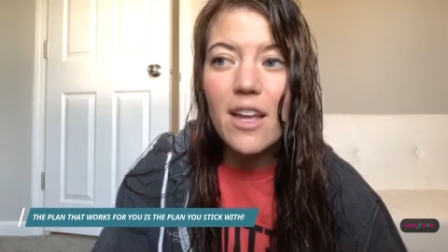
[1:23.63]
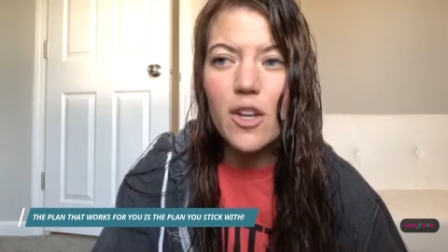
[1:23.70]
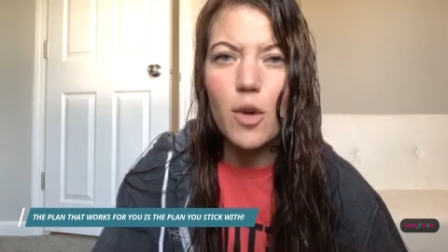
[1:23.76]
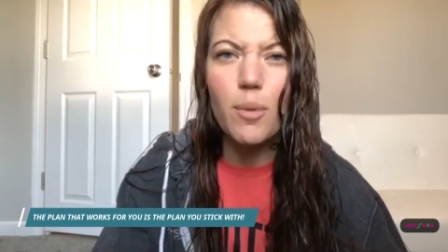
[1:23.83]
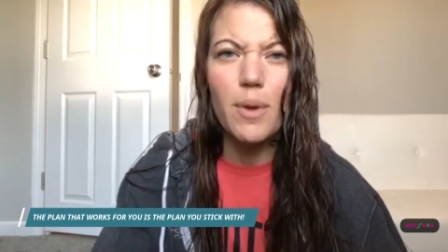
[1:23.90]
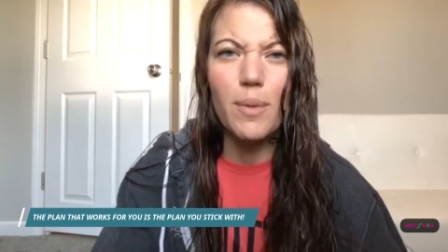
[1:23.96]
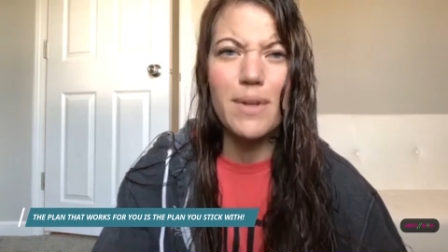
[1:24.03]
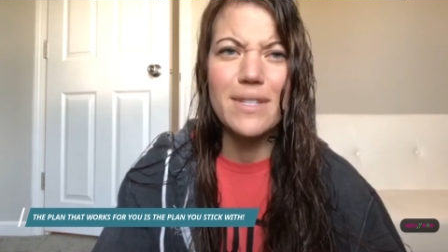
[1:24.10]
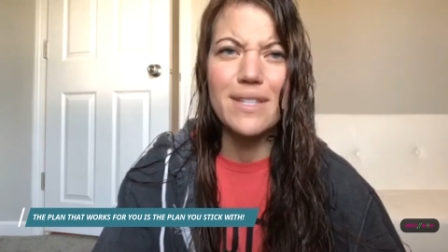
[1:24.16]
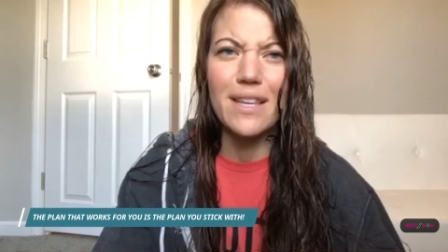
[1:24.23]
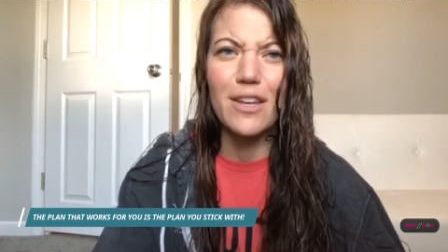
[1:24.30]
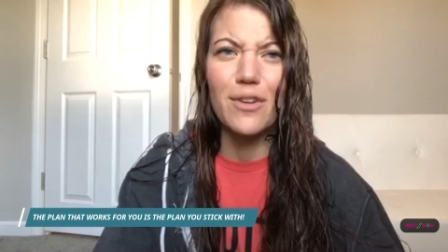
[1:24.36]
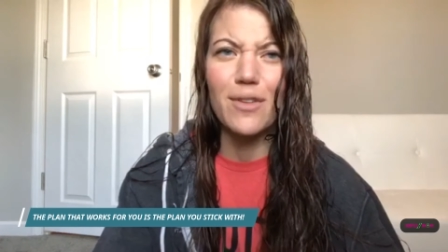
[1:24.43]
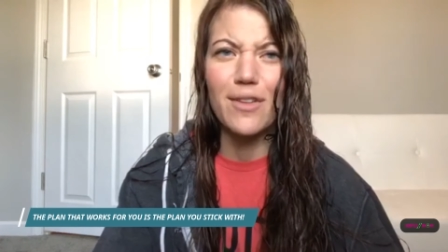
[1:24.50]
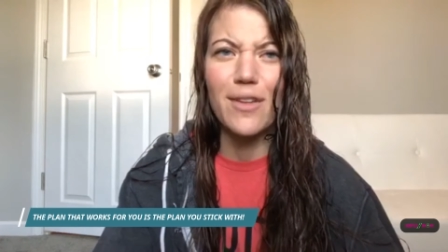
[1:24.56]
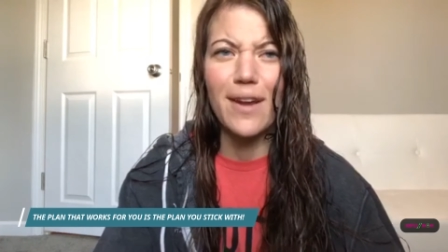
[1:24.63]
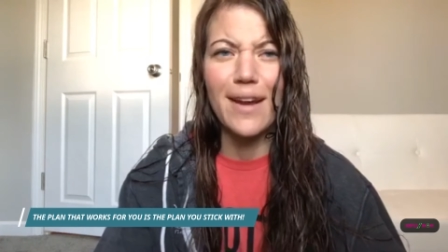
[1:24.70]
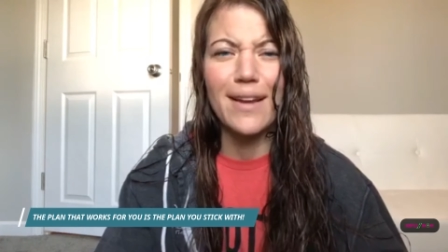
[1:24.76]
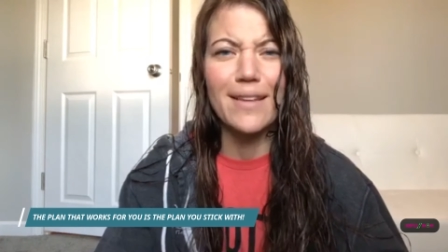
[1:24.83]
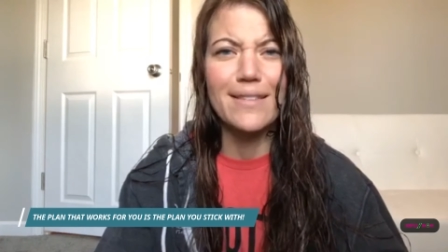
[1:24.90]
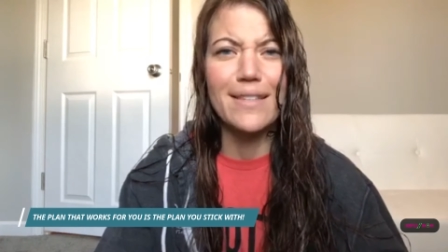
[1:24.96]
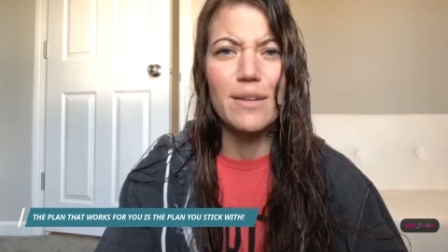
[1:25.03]
Nobody wants to hear that they're not
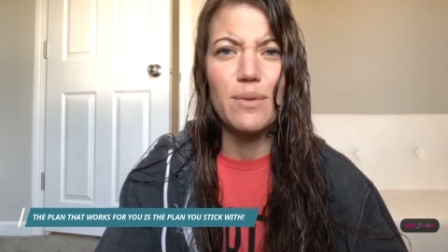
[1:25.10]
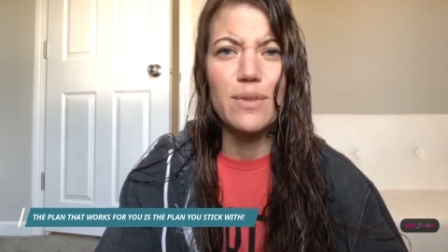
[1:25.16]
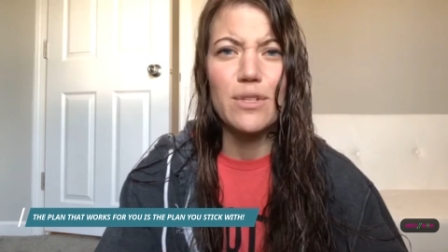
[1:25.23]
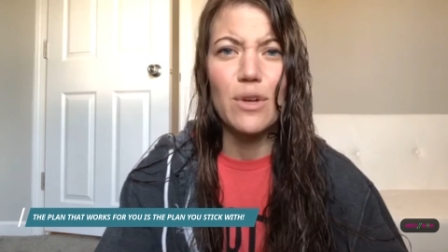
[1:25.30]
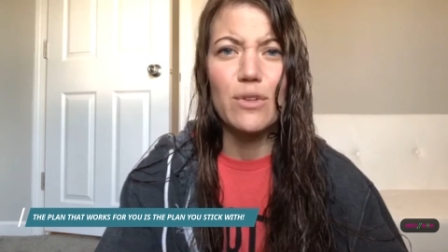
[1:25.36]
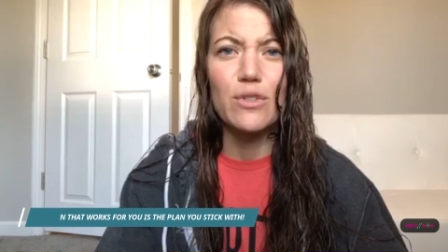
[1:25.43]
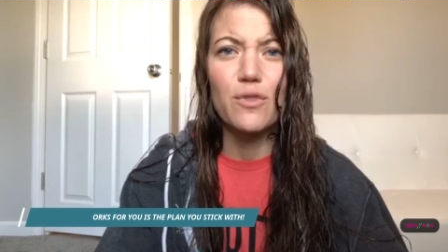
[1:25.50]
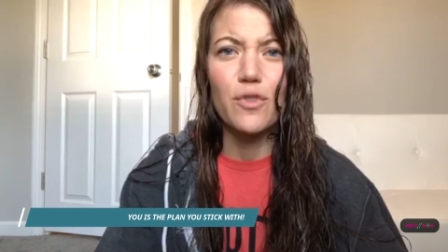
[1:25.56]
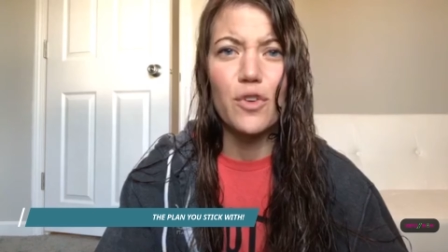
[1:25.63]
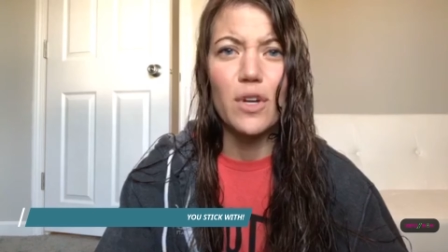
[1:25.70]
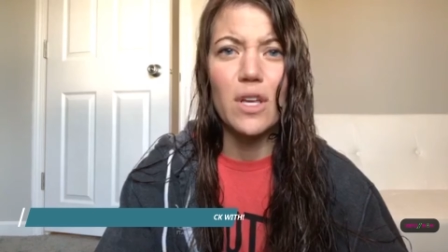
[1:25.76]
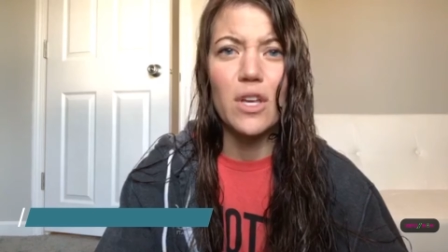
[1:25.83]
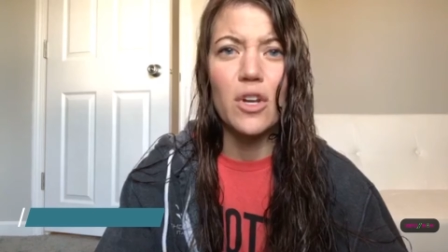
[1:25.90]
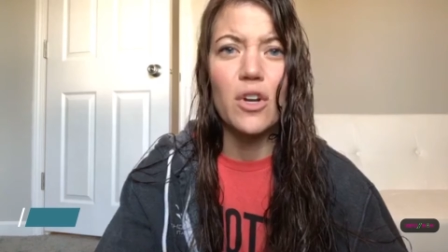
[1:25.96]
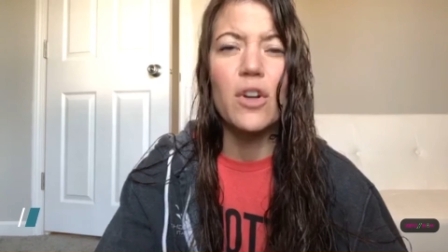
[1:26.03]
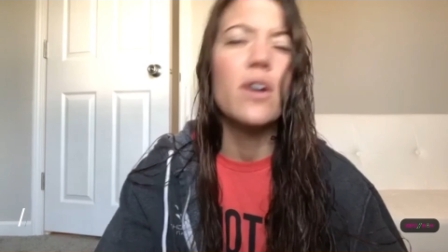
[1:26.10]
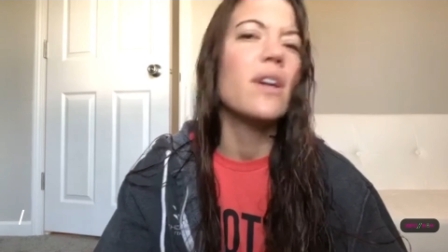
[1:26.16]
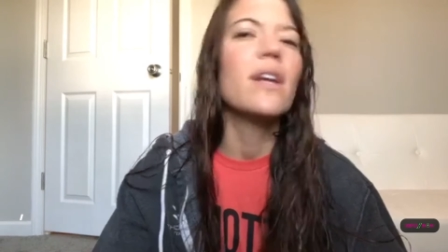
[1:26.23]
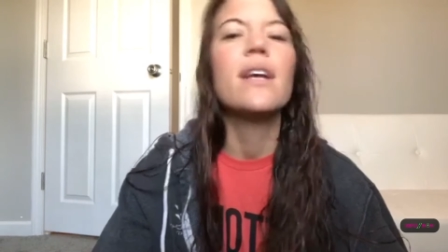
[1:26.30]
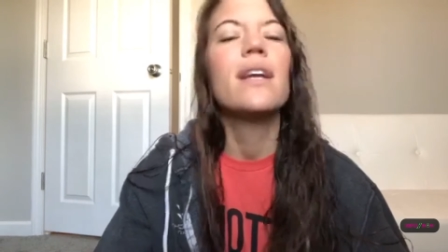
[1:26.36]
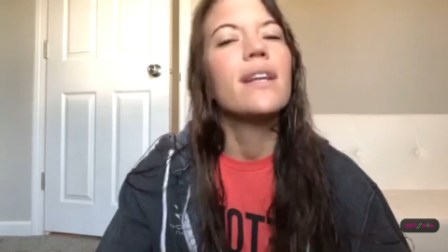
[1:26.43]
going to see results for a year.